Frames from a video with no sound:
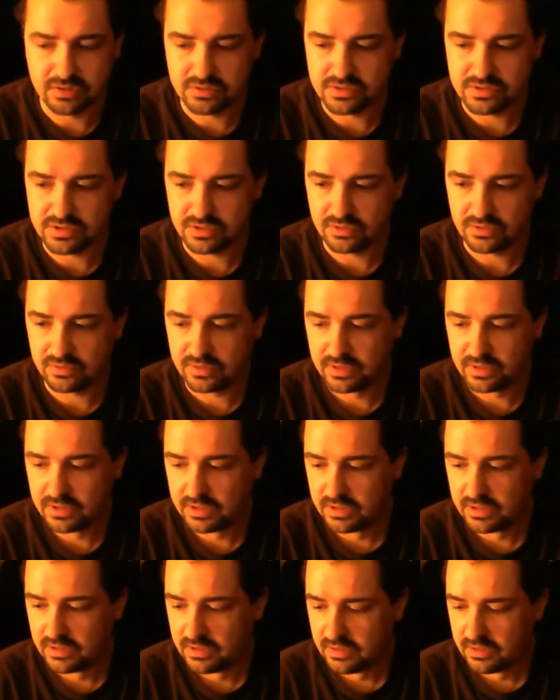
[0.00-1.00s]
So
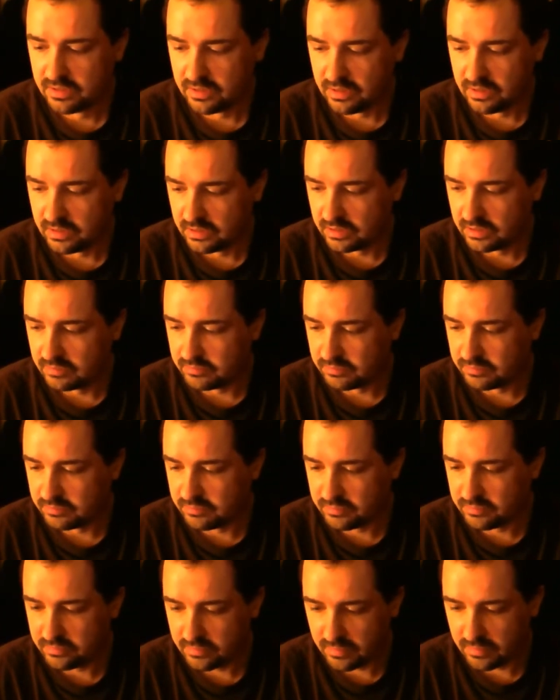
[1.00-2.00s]
I'm
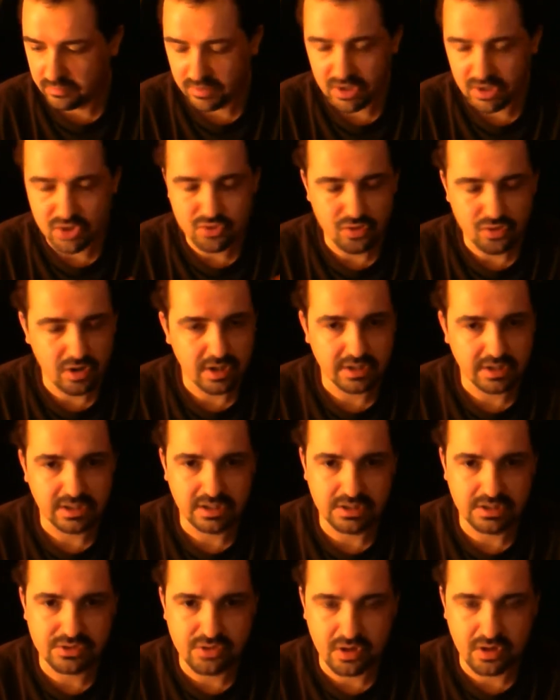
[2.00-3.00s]
going to try and get
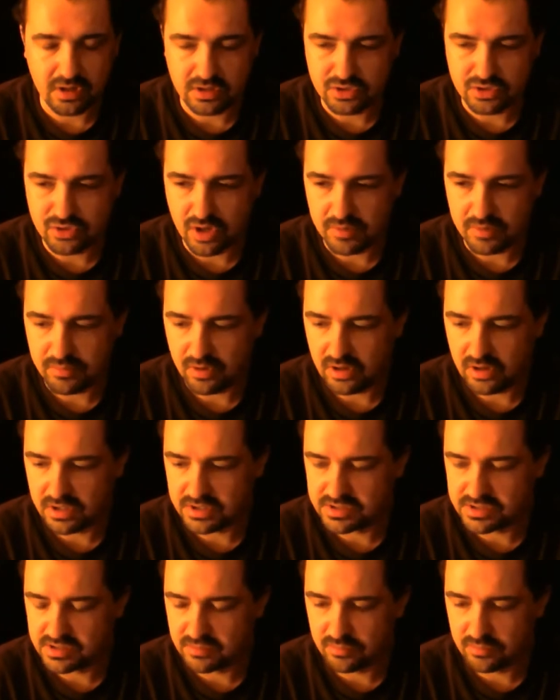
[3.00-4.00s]
a tripod at
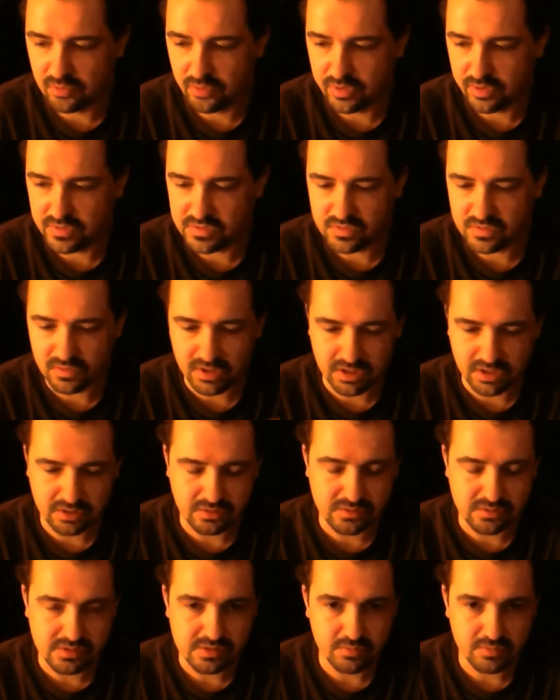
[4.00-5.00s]
some point so I can do
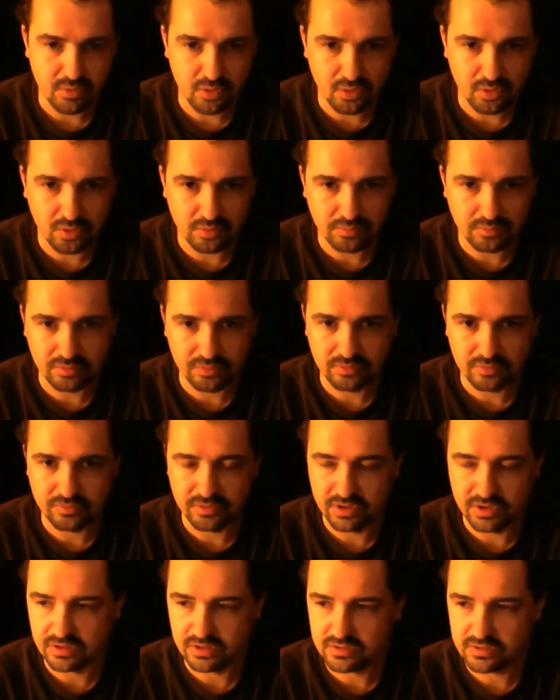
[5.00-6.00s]
some more homebrew
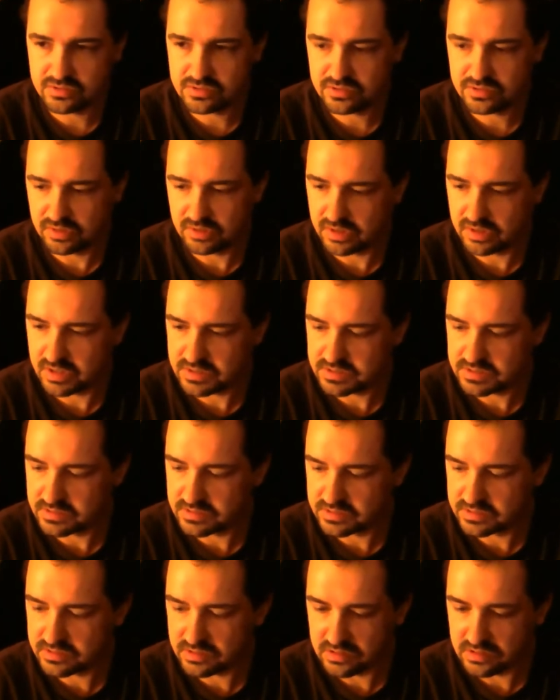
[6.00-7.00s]
videos so you guys can
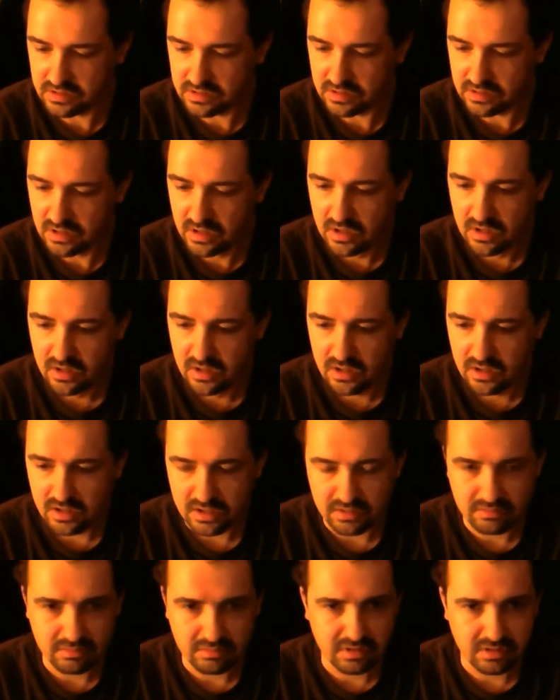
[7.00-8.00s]
see. I
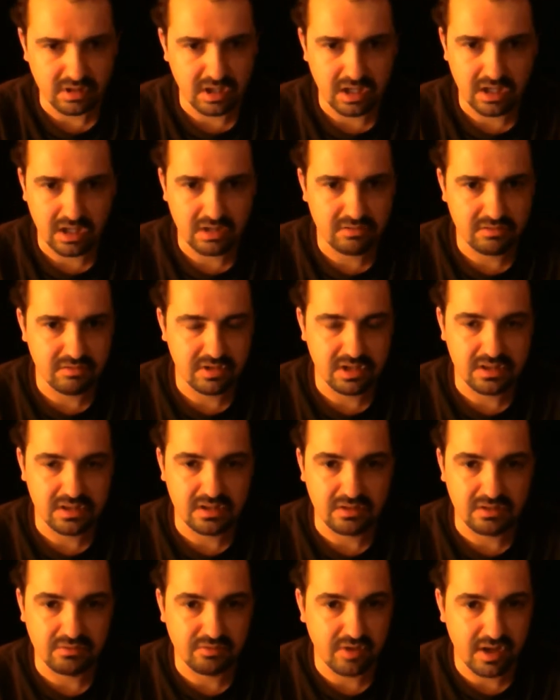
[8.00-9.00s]
don't really have anything
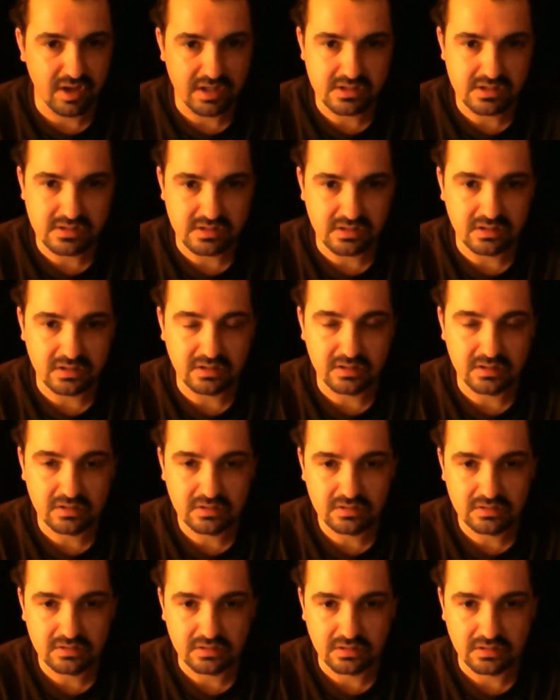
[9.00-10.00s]
fancy
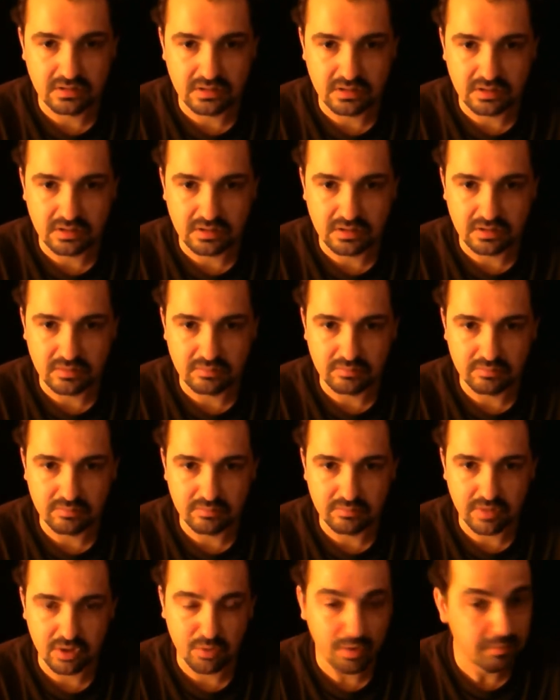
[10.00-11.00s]

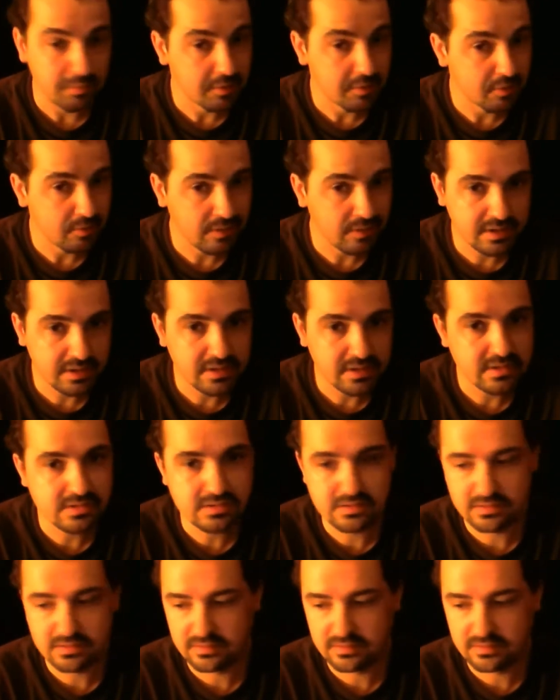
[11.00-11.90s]
equipment-wise.